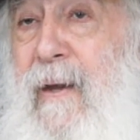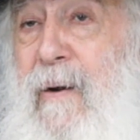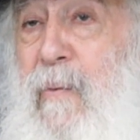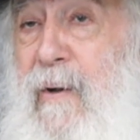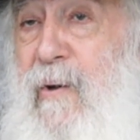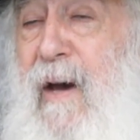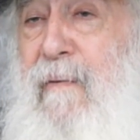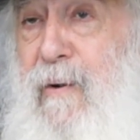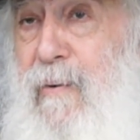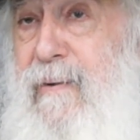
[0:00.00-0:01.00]
When you have
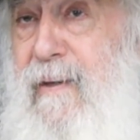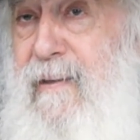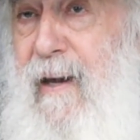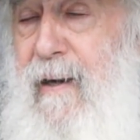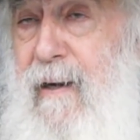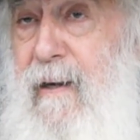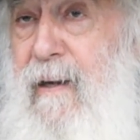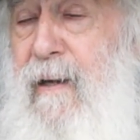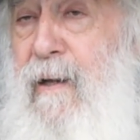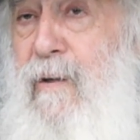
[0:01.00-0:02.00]
a good desire
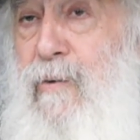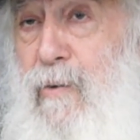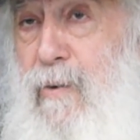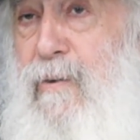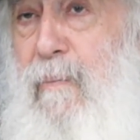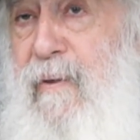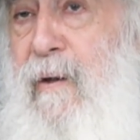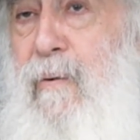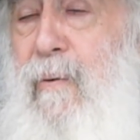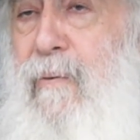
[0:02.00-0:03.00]
to do something
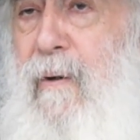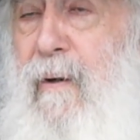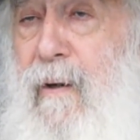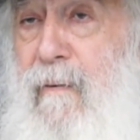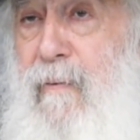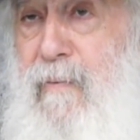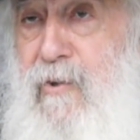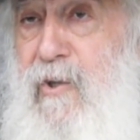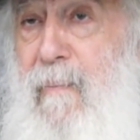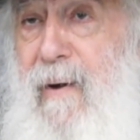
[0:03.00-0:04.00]
good, from the
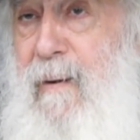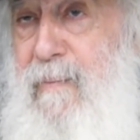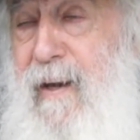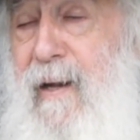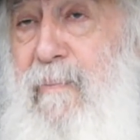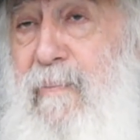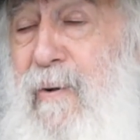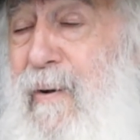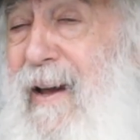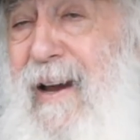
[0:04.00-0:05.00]
Shamayim, they help
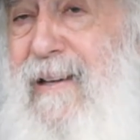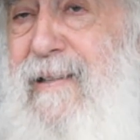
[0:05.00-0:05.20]
you. It's